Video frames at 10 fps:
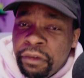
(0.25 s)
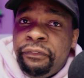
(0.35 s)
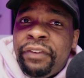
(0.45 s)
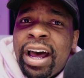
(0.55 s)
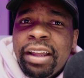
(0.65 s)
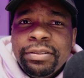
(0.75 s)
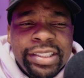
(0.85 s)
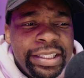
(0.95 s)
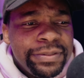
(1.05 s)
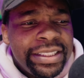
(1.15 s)
the 5
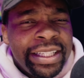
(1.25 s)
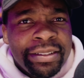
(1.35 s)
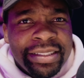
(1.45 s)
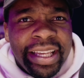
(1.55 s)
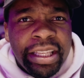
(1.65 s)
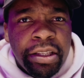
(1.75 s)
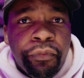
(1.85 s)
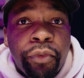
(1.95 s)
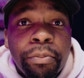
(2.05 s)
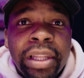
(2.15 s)
tips that'll take you
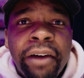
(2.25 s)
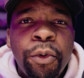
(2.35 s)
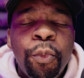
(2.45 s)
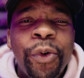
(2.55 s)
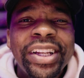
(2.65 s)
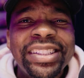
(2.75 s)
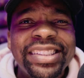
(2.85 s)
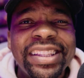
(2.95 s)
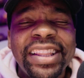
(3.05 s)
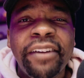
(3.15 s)
from level 1
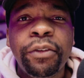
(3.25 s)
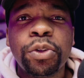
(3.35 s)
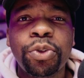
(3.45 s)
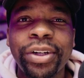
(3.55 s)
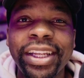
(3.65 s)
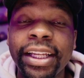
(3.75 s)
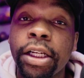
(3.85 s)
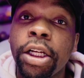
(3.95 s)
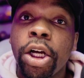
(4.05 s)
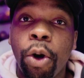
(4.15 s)
to level 3
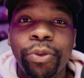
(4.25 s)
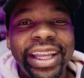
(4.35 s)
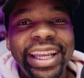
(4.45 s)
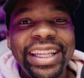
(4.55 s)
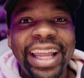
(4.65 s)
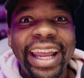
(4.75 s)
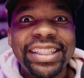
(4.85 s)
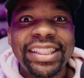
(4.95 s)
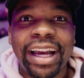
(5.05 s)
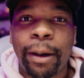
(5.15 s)
on any
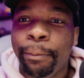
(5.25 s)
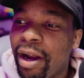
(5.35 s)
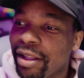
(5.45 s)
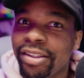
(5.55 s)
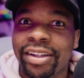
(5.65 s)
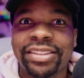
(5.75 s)
ATI Proctored